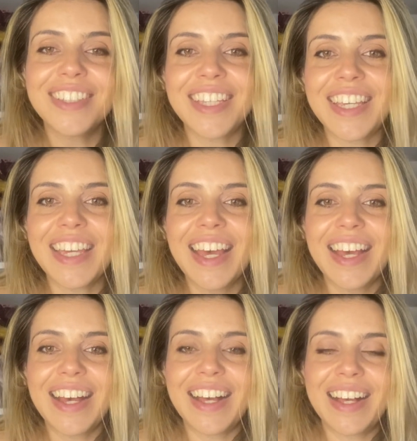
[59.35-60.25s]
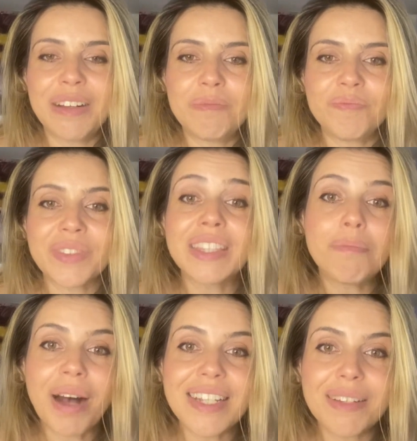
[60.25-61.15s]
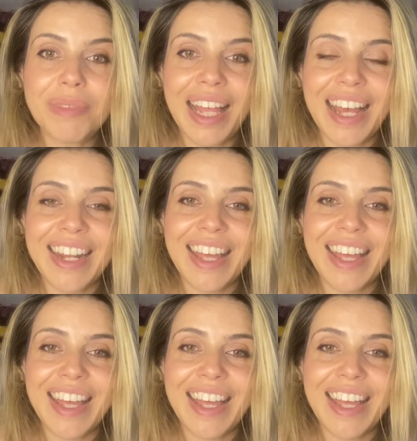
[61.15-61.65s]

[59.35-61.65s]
the bottom line.